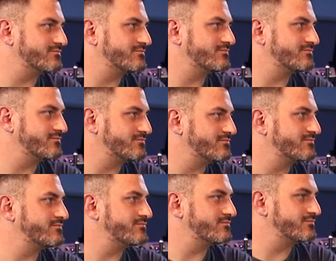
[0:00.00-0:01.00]

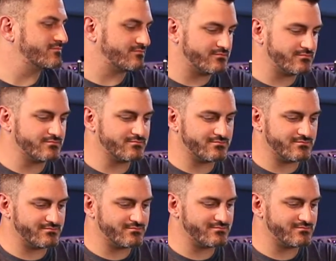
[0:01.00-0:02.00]

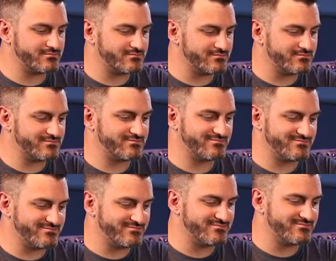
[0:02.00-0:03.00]

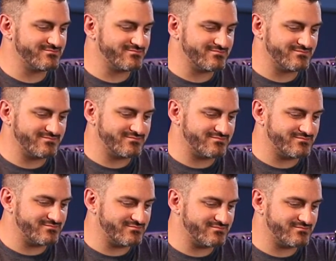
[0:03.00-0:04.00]

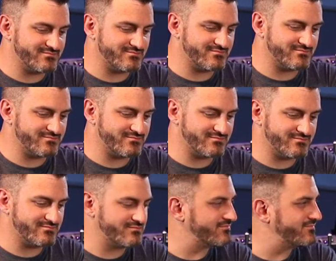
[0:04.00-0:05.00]
This person isn't speaking.